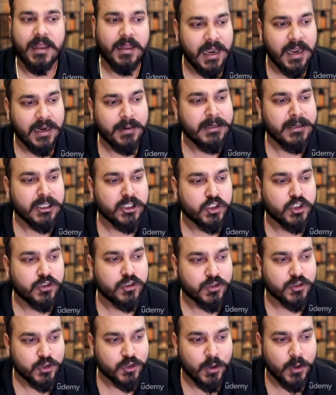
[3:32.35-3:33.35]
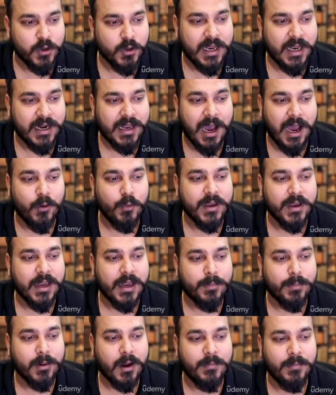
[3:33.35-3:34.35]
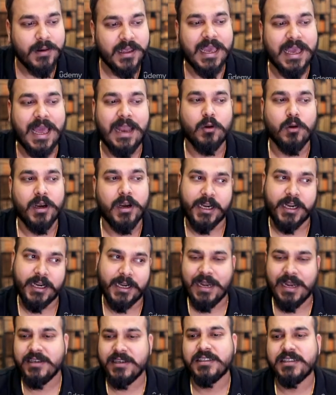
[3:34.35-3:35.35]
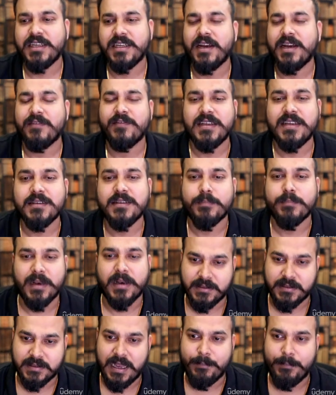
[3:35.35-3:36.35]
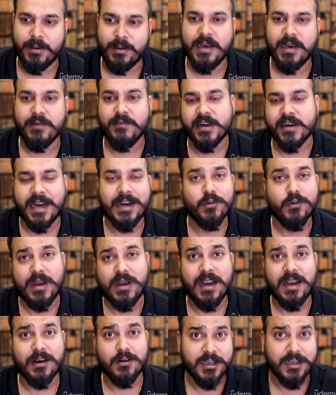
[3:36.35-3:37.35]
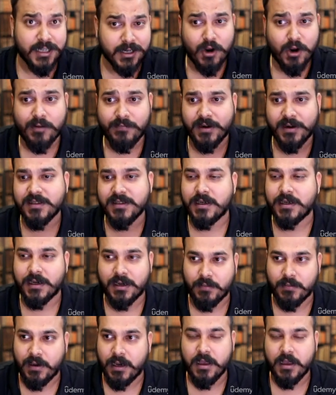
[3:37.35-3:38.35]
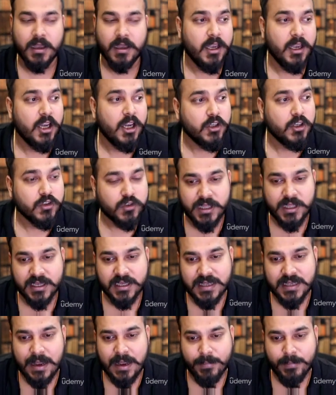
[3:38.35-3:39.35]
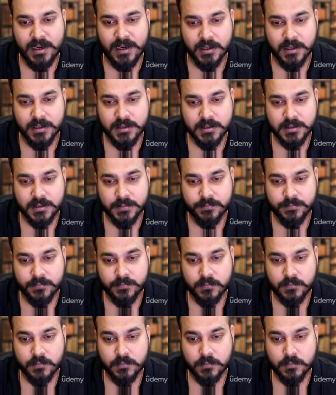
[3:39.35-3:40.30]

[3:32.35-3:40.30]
And let me just show you that how we can probably calculate it. I'll just take a very simple example and we'll try to calculate the confidence interval. So the example is